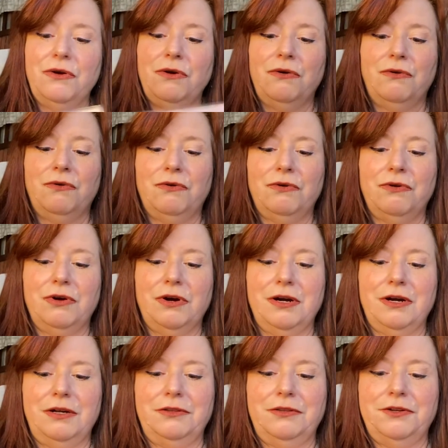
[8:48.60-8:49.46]

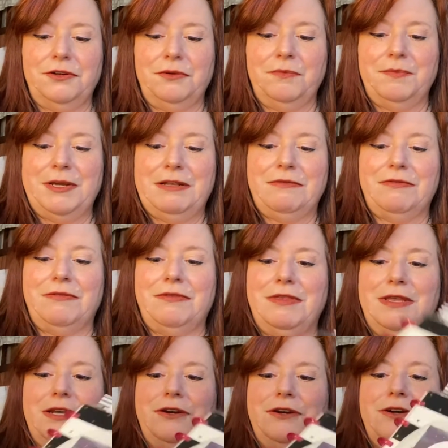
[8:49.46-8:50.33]
or a little bit
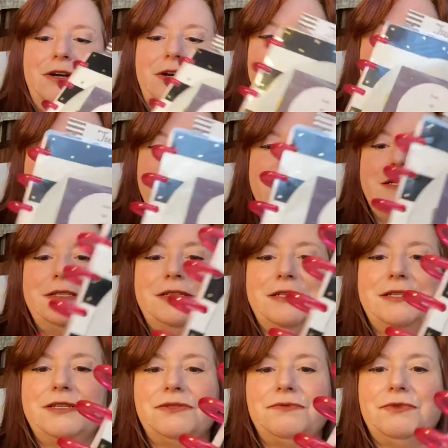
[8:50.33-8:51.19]
thinner,
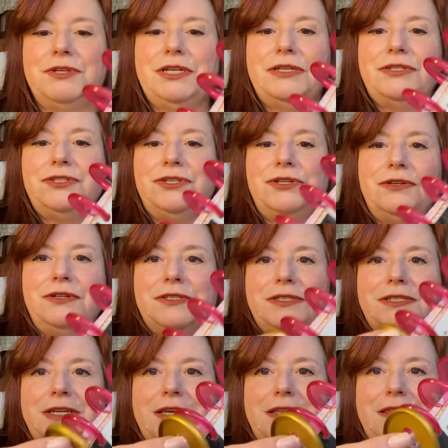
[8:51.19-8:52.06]
as this one is. You can
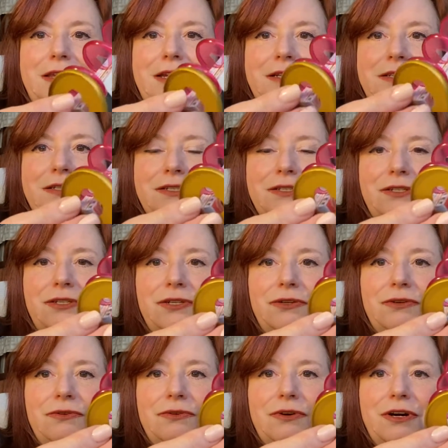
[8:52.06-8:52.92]
see these
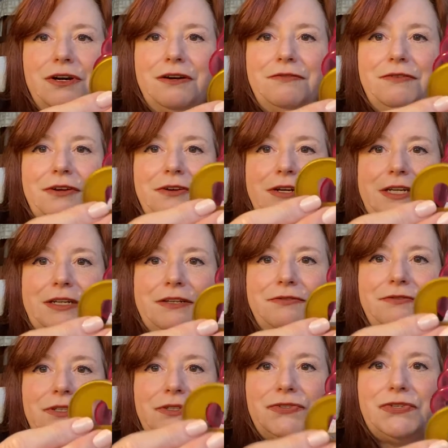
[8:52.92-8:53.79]
two are very
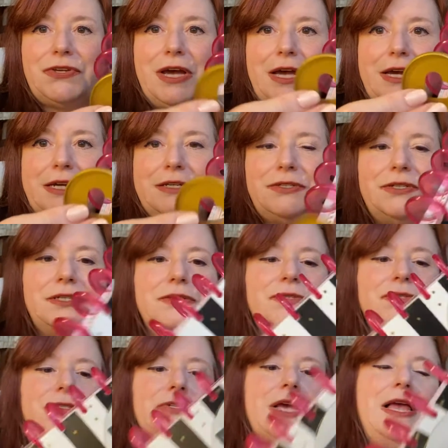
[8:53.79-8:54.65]
different
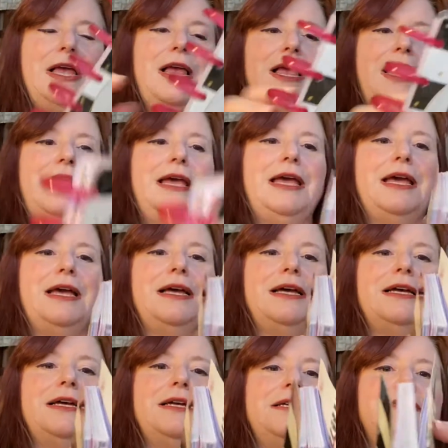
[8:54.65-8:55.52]
sizes.
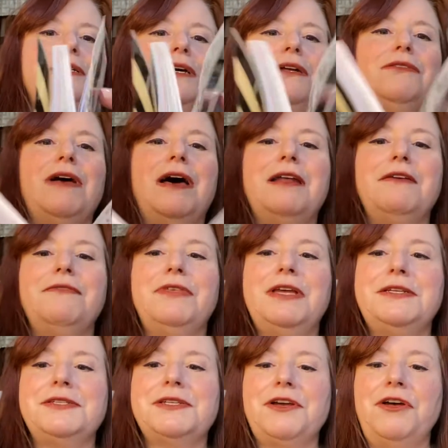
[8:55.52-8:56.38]
And a lot of
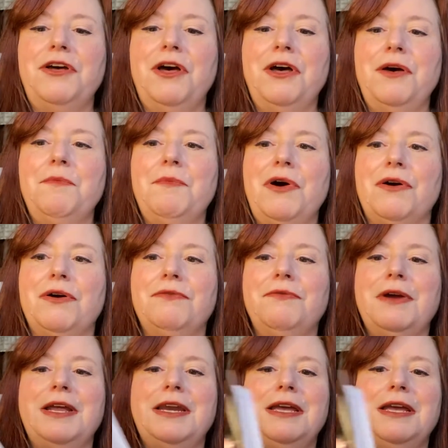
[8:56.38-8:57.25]
these come
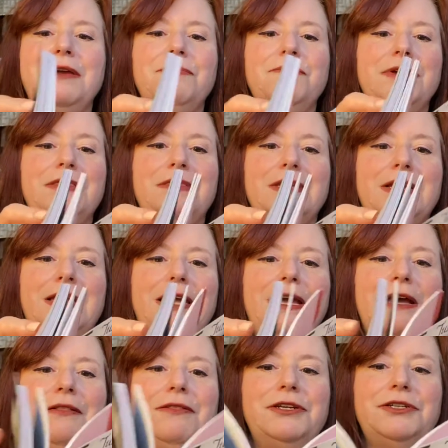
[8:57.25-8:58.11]
already with the
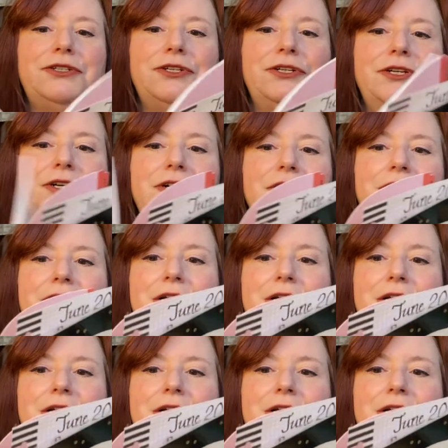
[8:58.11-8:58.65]
calendar,